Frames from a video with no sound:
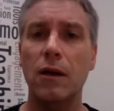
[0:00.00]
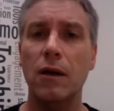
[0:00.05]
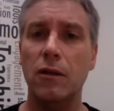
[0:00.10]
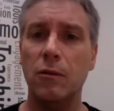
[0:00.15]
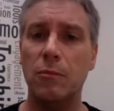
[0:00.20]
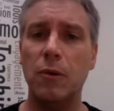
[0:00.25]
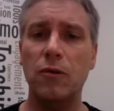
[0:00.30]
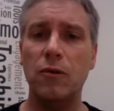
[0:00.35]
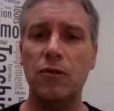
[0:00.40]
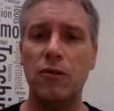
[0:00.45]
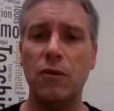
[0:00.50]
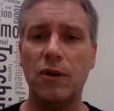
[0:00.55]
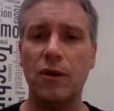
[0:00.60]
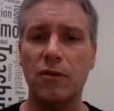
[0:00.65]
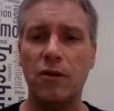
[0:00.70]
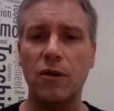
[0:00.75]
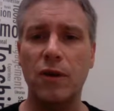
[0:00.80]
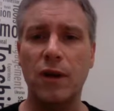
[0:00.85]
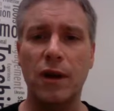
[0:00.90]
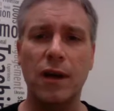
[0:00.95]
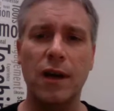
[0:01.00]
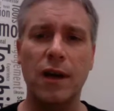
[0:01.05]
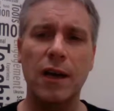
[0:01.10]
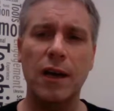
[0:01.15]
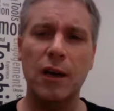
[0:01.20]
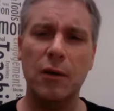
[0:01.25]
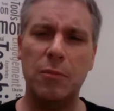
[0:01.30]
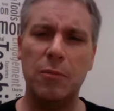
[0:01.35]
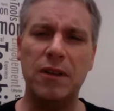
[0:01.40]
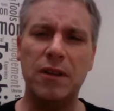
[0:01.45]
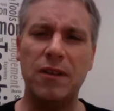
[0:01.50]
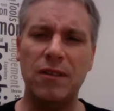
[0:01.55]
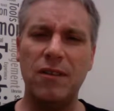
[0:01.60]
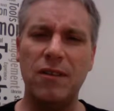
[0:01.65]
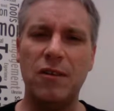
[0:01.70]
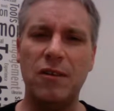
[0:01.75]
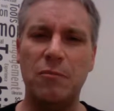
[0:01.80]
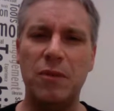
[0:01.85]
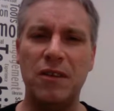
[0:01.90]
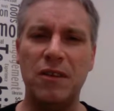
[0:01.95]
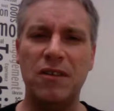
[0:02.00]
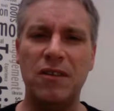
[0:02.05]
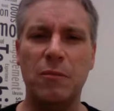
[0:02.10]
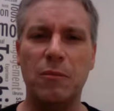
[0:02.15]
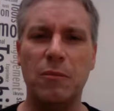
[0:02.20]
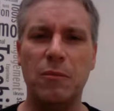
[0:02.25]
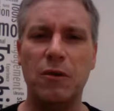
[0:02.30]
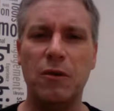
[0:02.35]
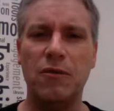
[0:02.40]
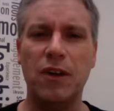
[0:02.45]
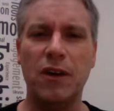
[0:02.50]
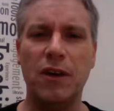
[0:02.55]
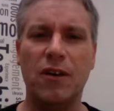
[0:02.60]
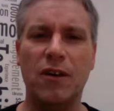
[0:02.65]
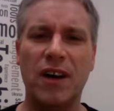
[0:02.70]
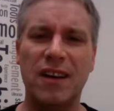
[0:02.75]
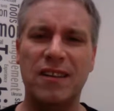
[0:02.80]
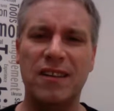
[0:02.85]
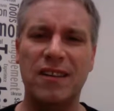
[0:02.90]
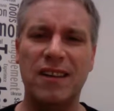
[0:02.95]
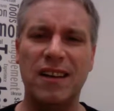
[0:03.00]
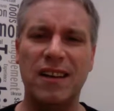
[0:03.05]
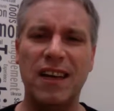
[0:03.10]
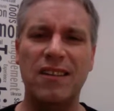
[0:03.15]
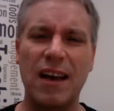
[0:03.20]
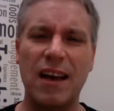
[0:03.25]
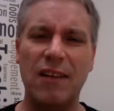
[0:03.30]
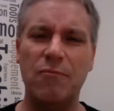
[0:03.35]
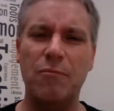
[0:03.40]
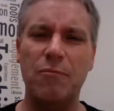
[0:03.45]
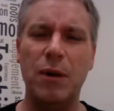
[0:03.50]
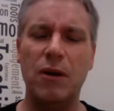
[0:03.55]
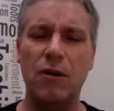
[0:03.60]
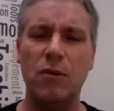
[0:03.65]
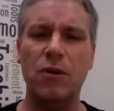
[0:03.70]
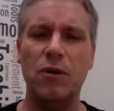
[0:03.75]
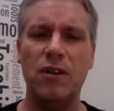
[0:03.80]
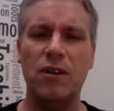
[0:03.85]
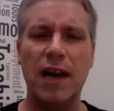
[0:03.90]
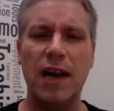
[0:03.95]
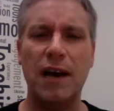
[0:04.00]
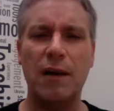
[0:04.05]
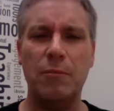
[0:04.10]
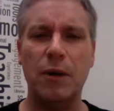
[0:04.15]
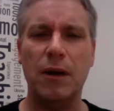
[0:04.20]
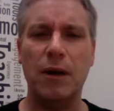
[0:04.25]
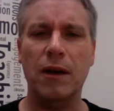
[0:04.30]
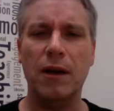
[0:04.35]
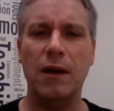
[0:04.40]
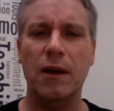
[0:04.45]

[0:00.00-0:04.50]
The bookstore is good, but this is a busy time of year and delays have been known to happen.